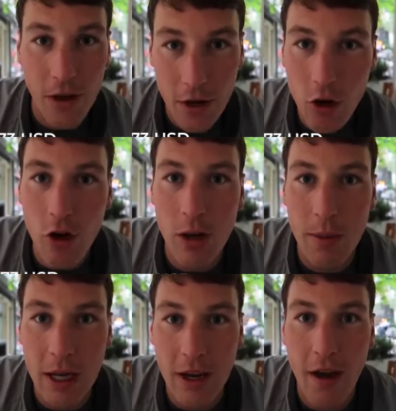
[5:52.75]
Very
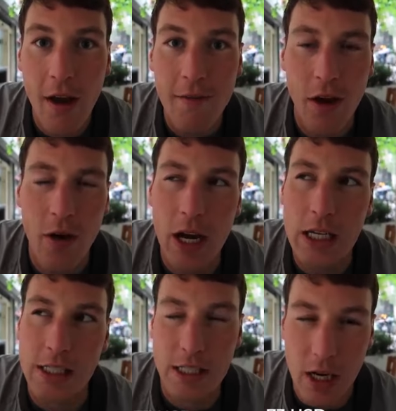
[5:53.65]
creamy,
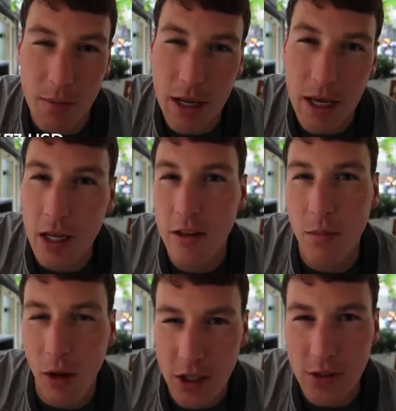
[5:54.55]
very cinnamony,
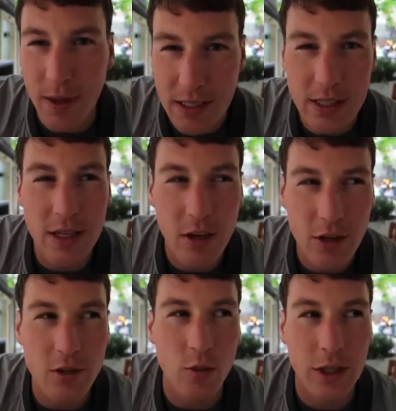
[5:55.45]
some allspice in
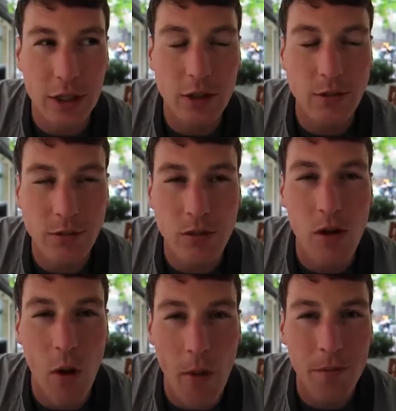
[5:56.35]
there as well.
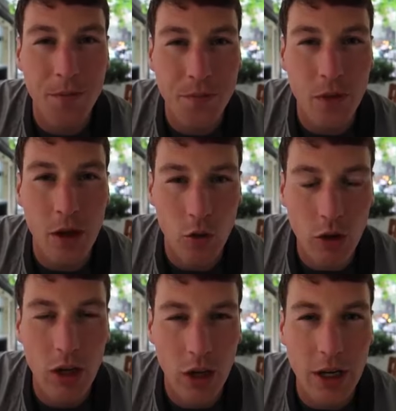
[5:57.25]
It's
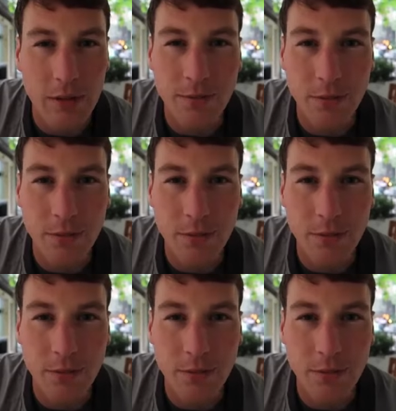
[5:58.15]
really good.